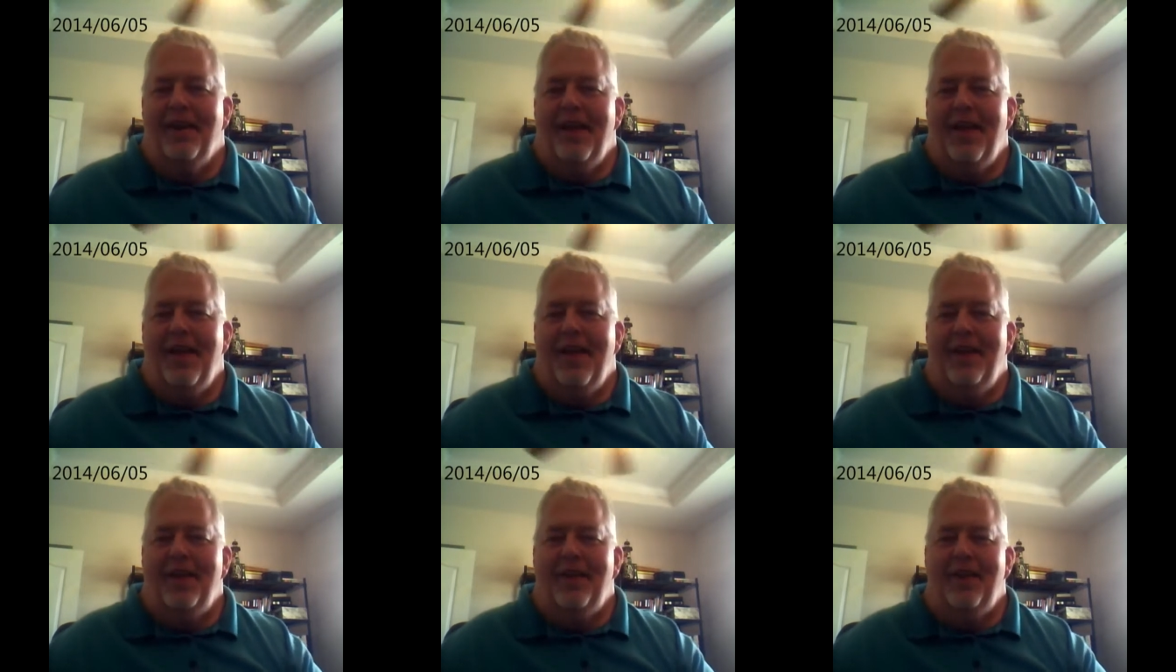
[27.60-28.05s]

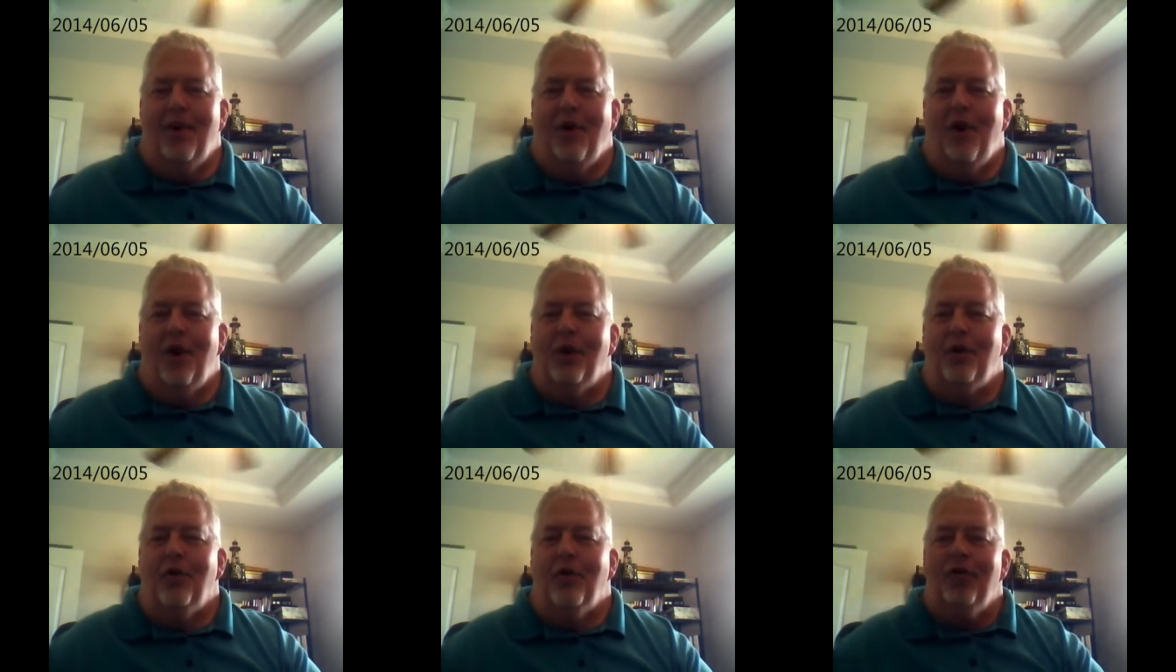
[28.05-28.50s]
And the
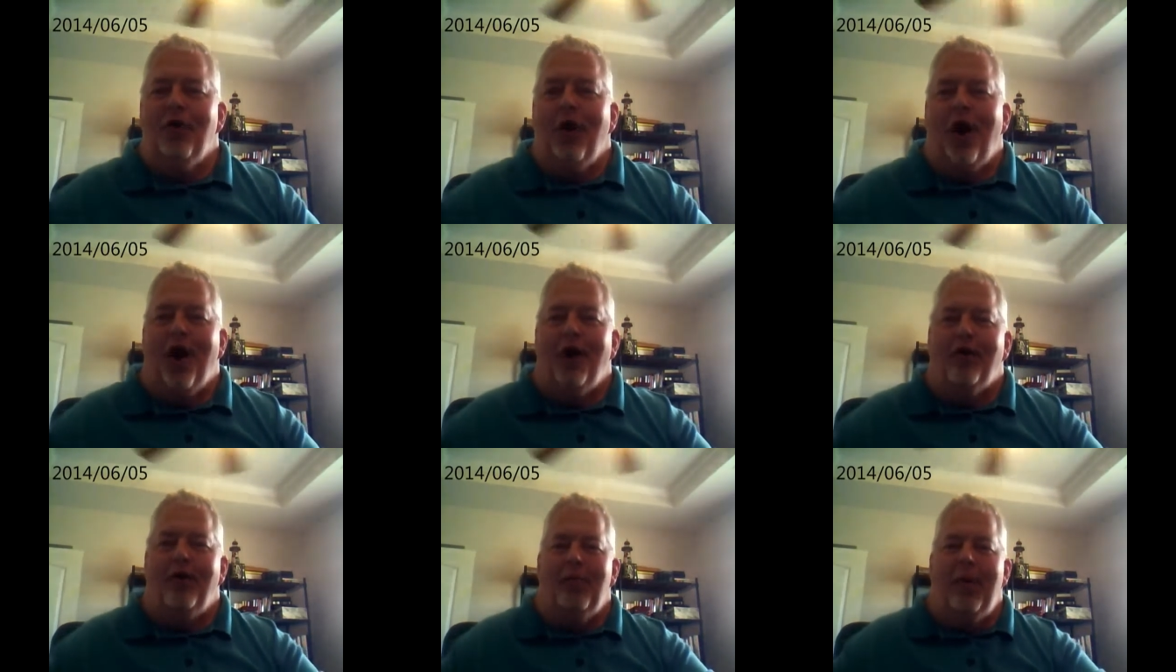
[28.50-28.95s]
article
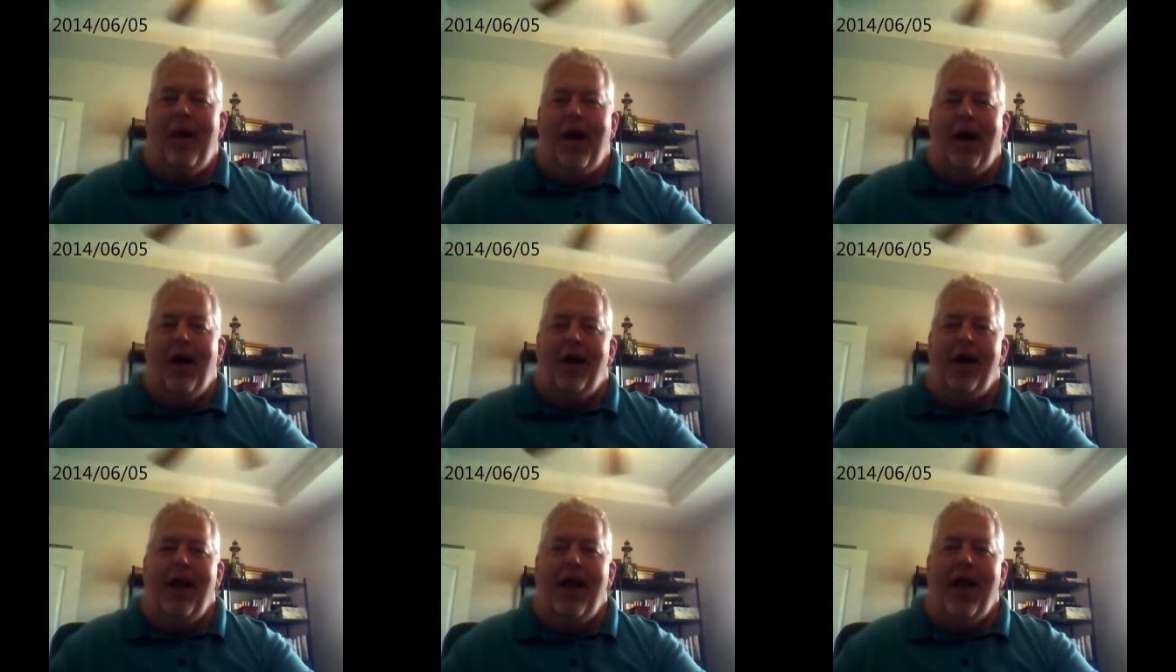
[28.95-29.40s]
talked
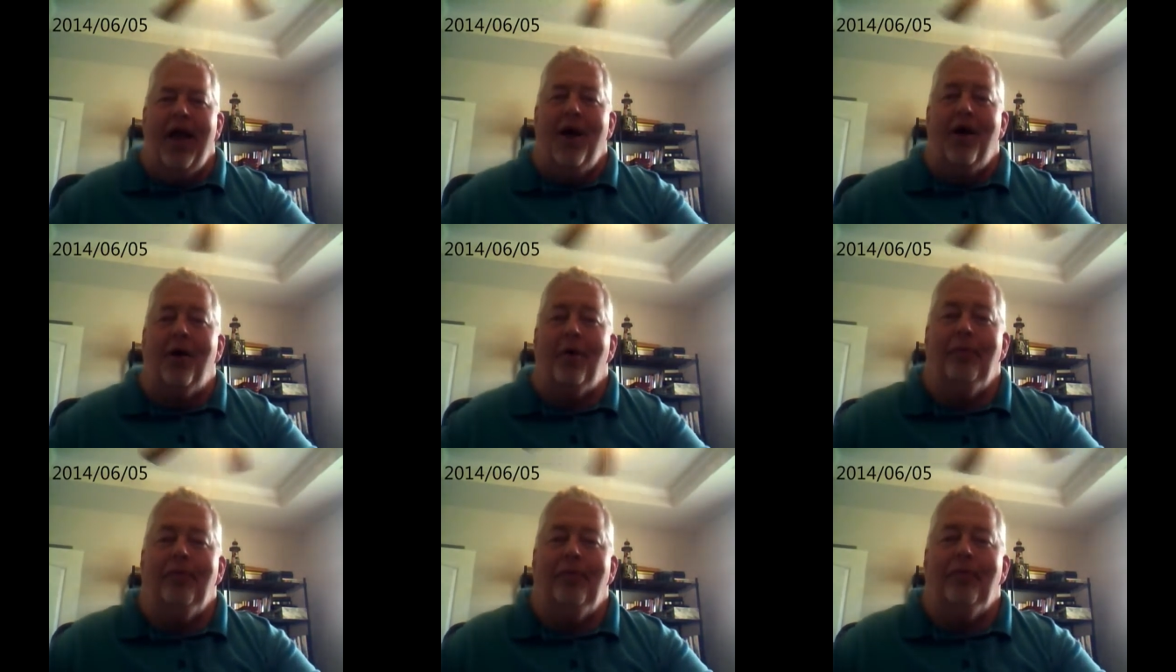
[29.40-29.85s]
about
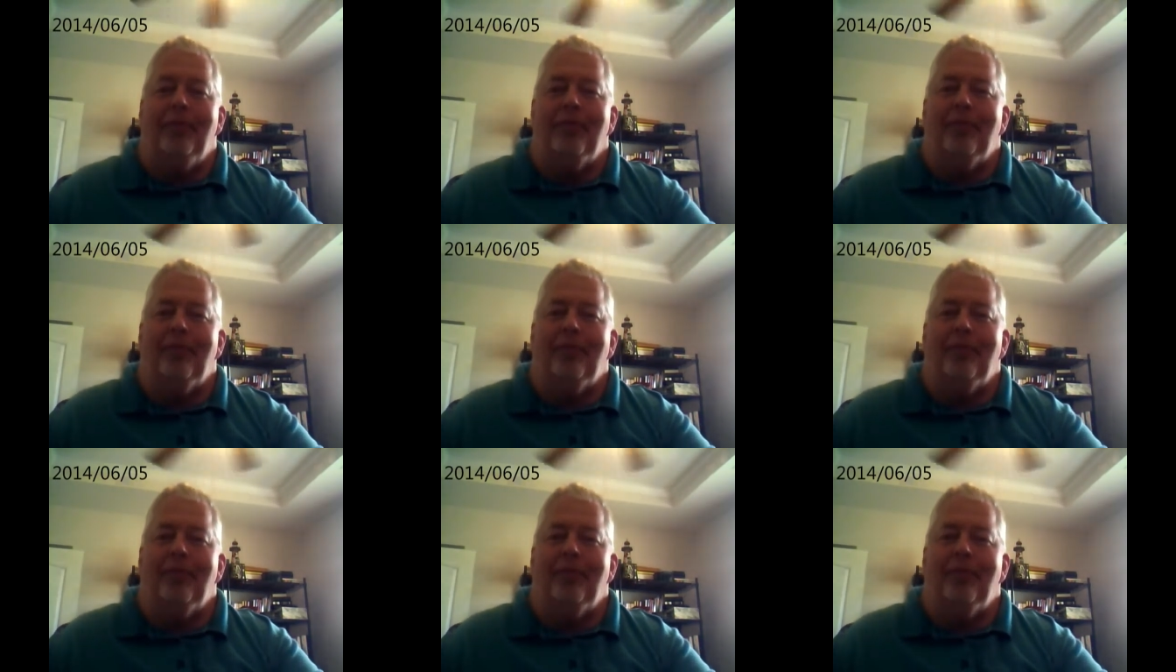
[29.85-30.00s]
how